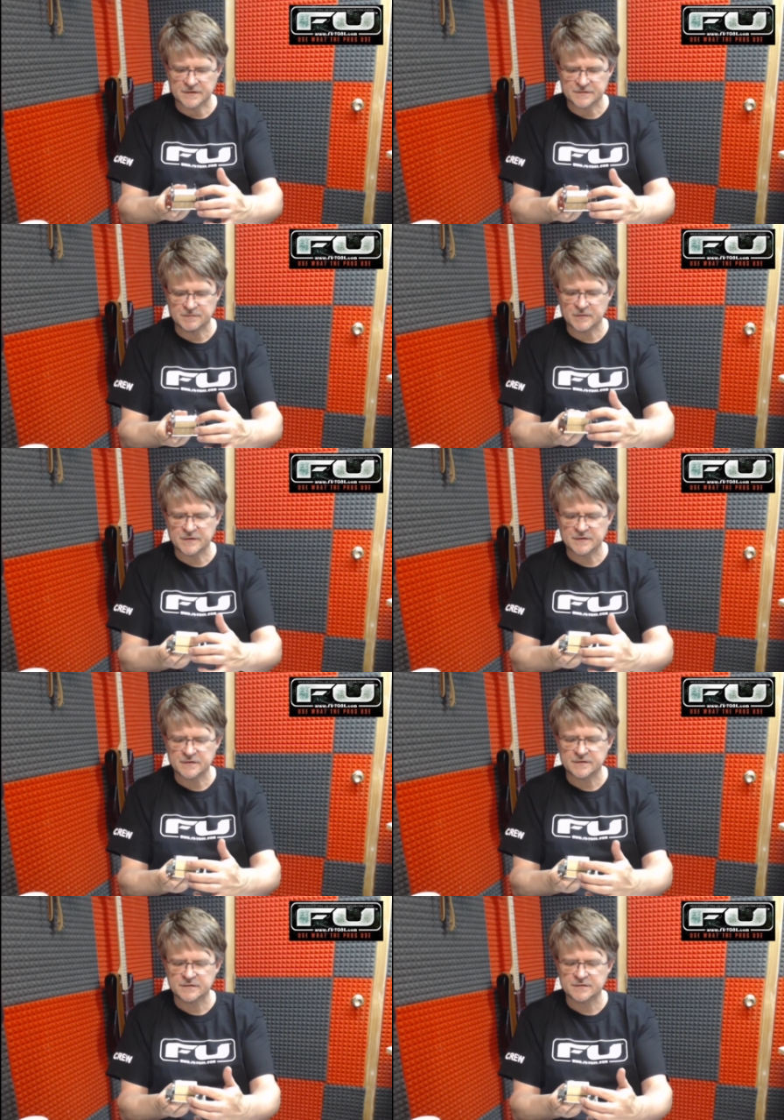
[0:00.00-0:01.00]

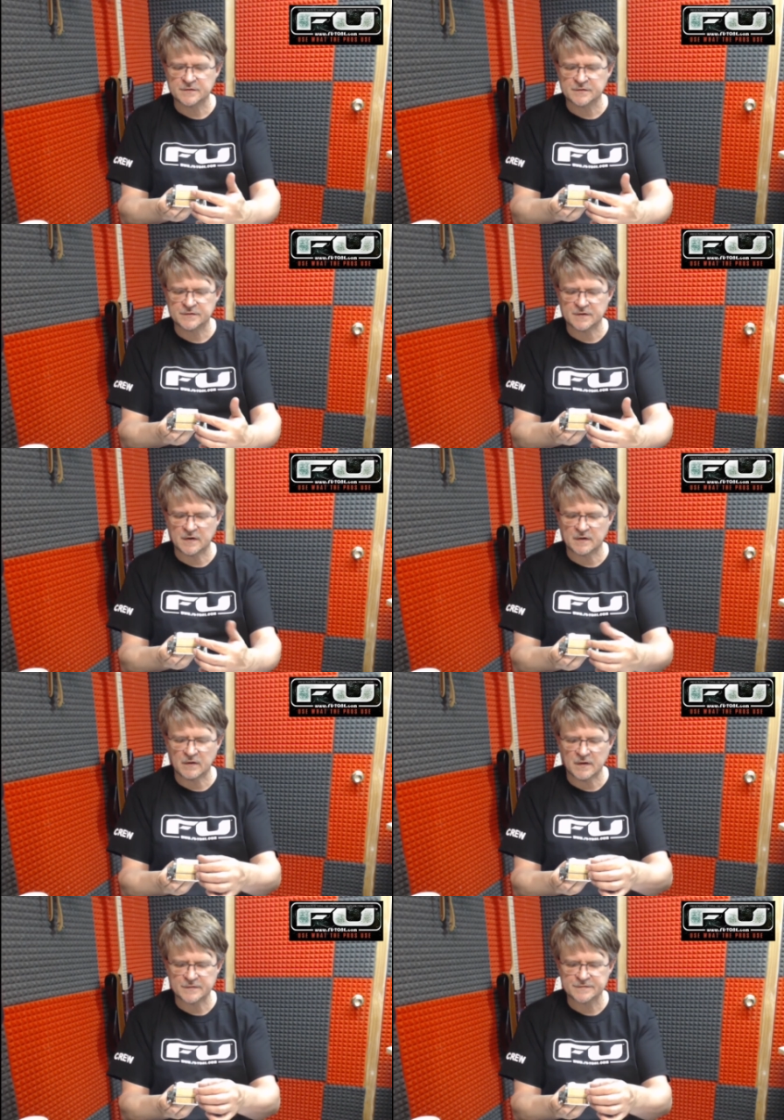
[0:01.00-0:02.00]
spring screws
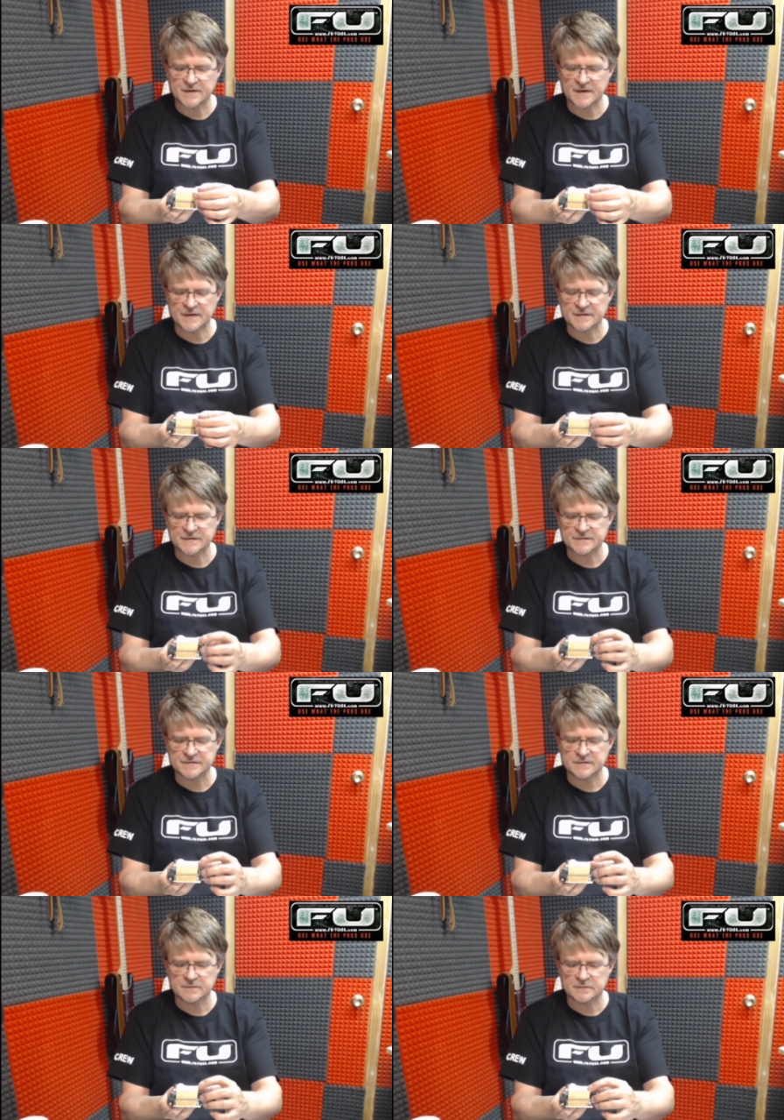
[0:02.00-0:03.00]
are offset on
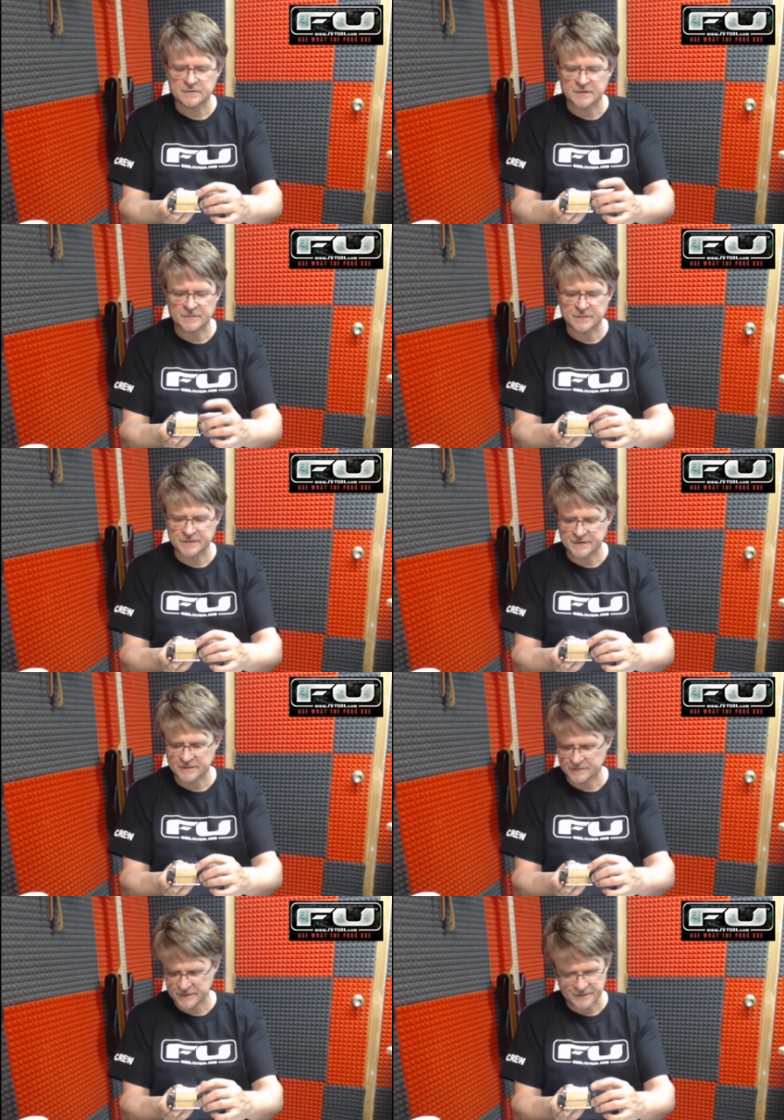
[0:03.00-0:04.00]
this to put
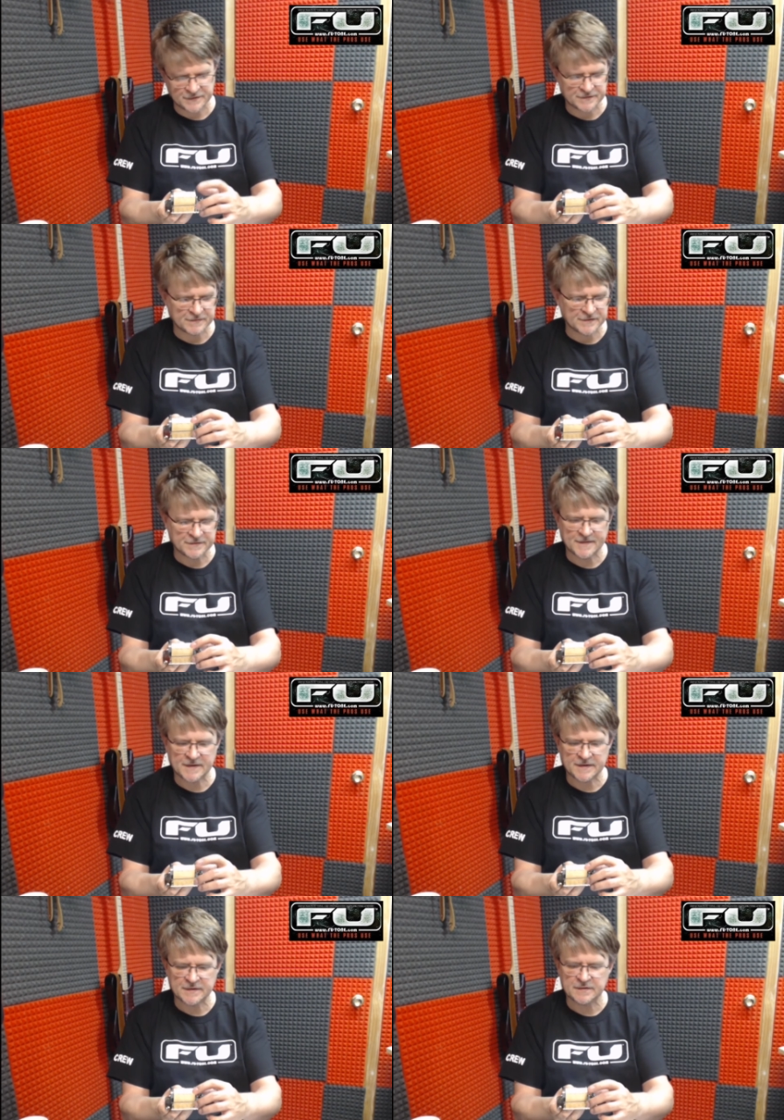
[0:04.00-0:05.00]
the strings
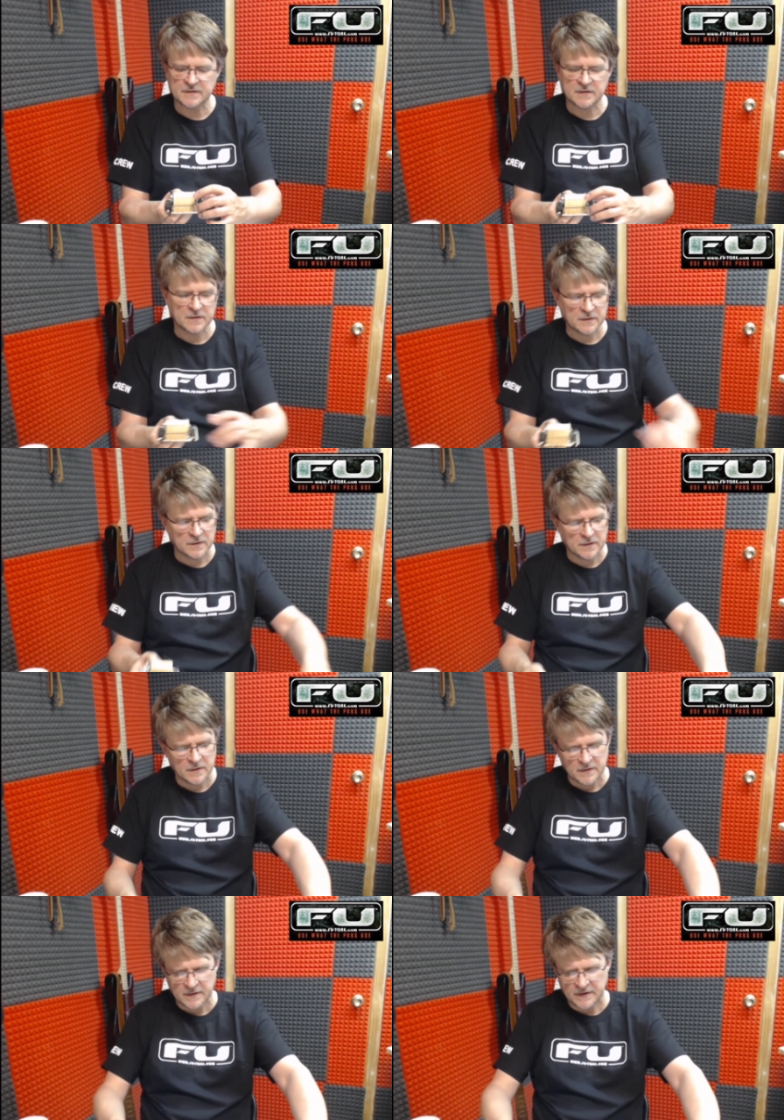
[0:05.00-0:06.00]
back in.
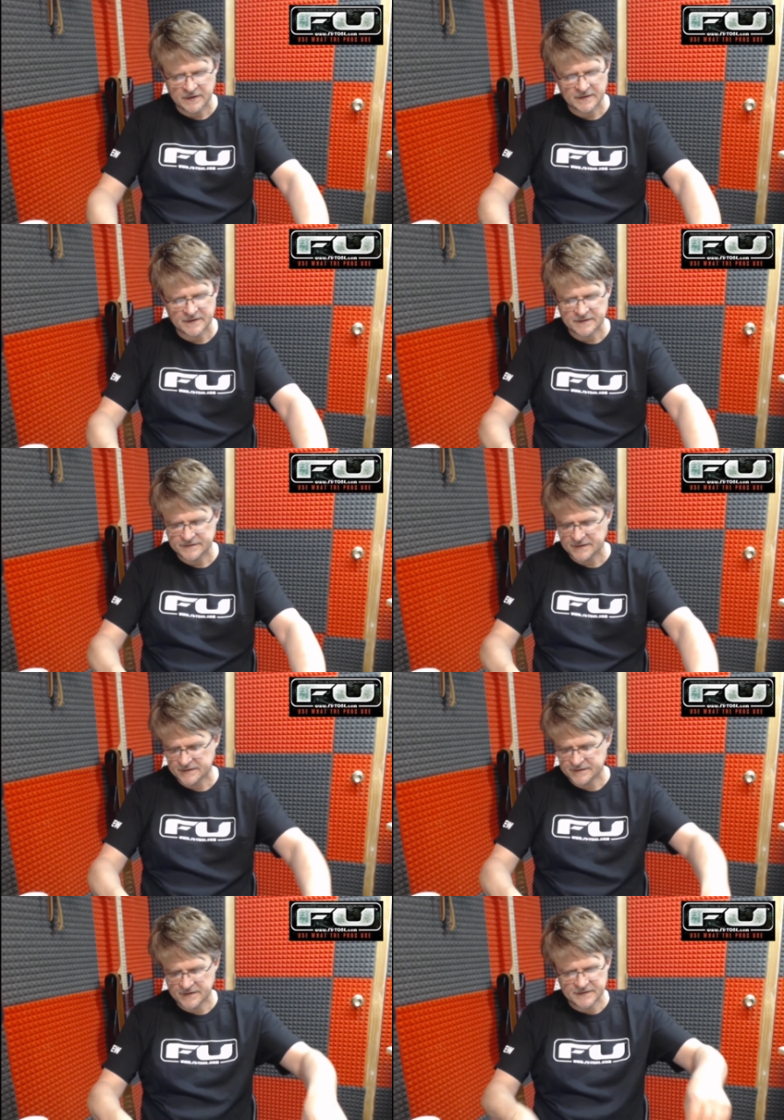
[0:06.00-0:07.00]
And like I
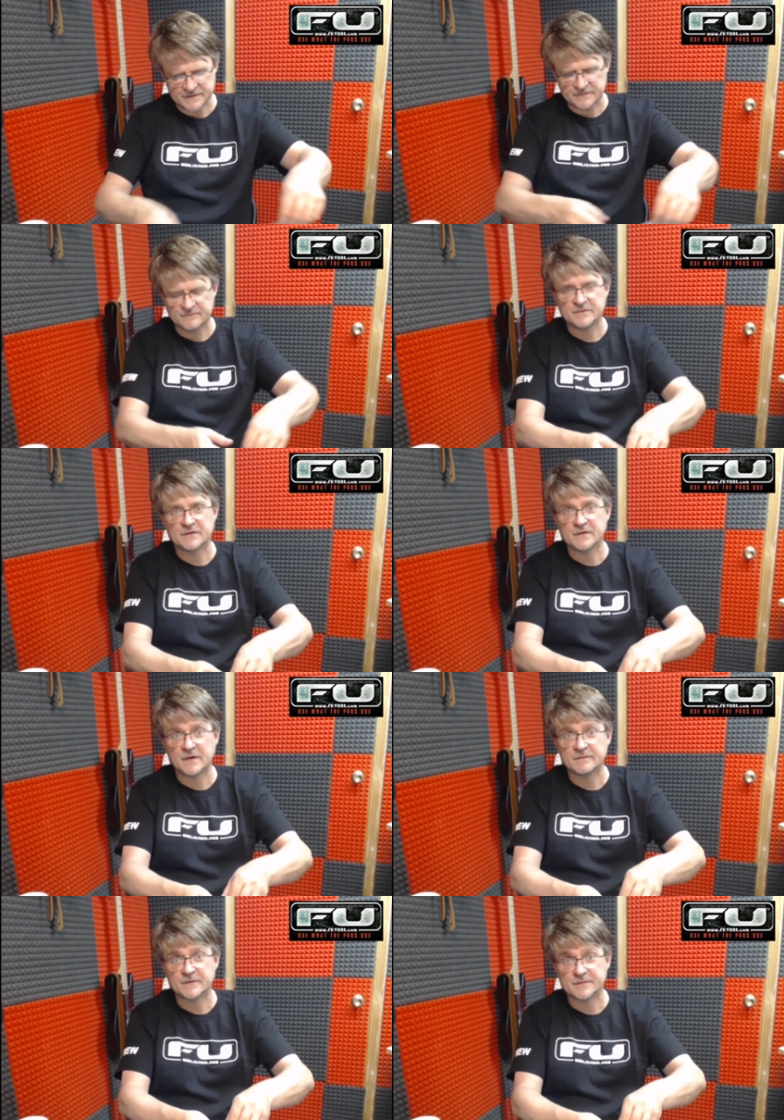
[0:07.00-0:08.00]
said, you guys, Futone
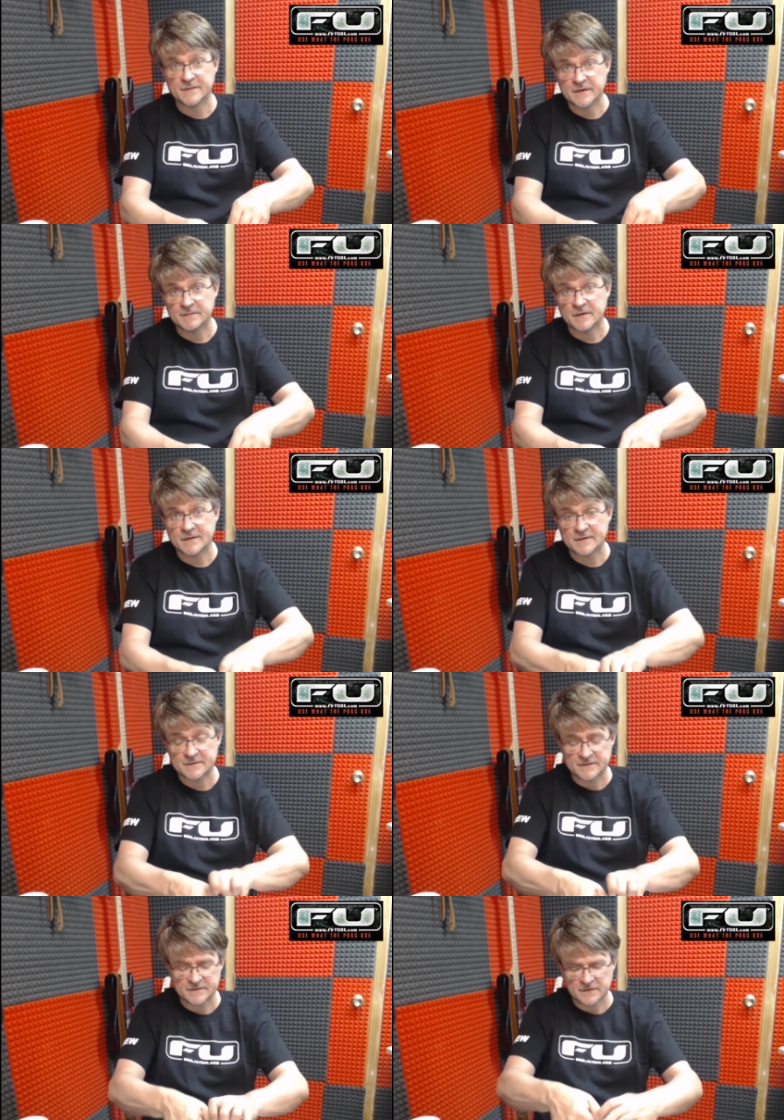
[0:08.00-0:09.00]
offers many
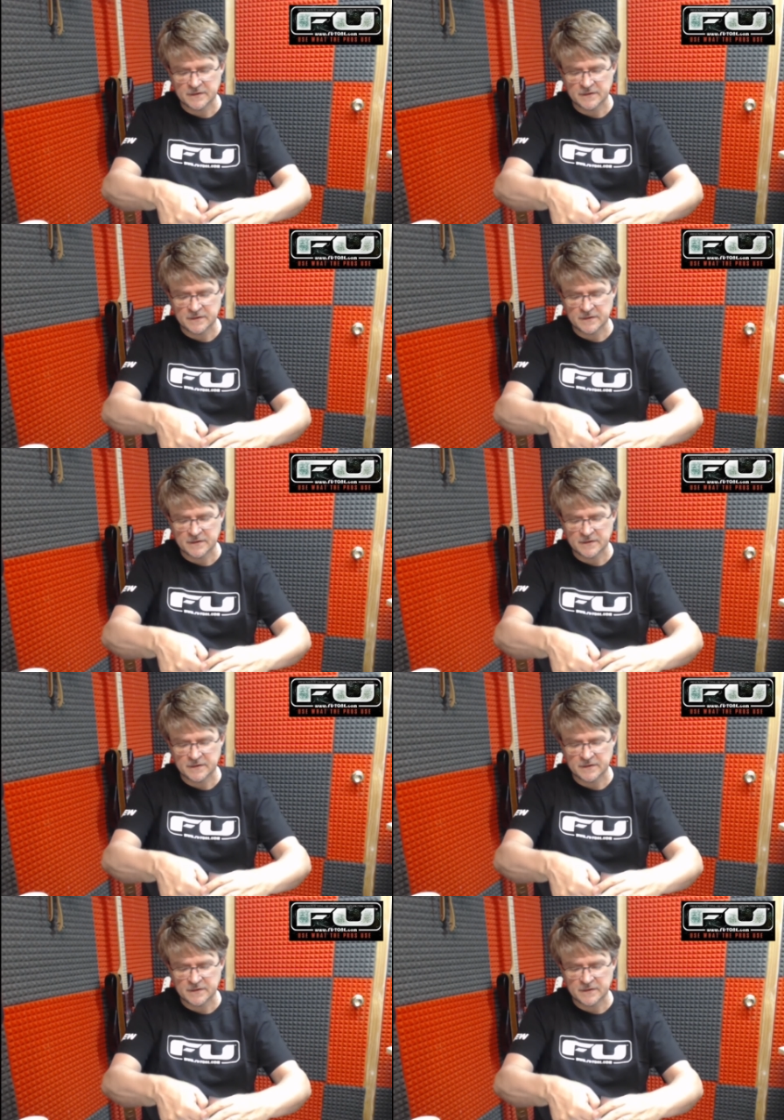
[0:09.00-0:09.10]
products.